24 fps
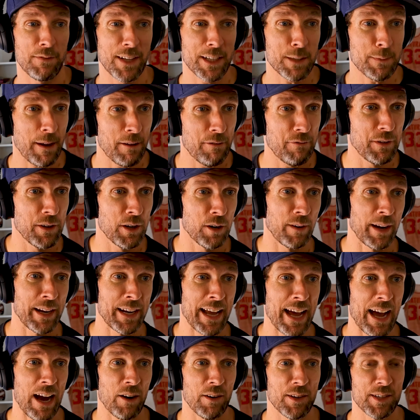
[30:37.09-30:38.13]
That's my feel right
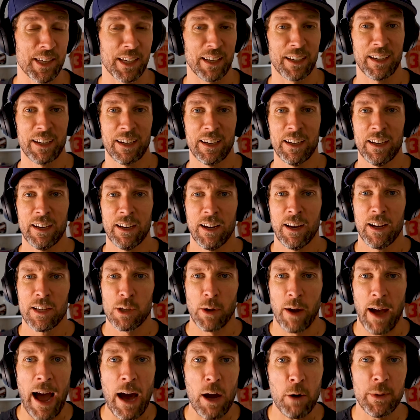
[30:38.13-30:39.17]
now is like,
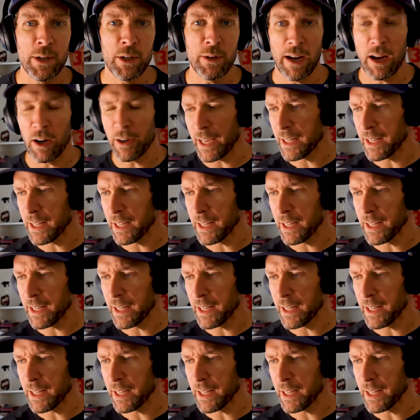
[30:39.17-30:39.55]
so how do we do it?